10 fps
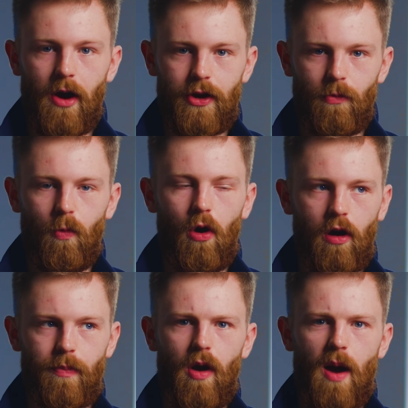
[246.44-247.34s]
him how to
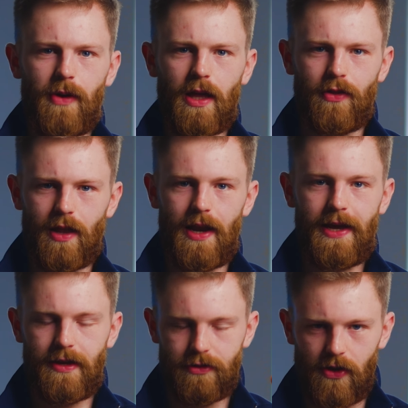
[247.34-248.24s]
walk properly on the
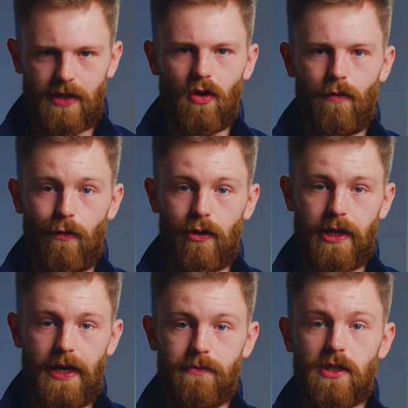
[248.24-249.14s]
lead, so that's all fun
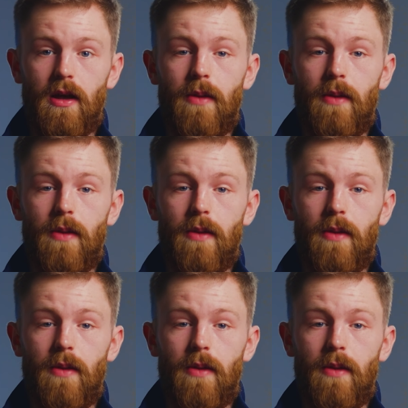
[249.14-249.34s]
and games.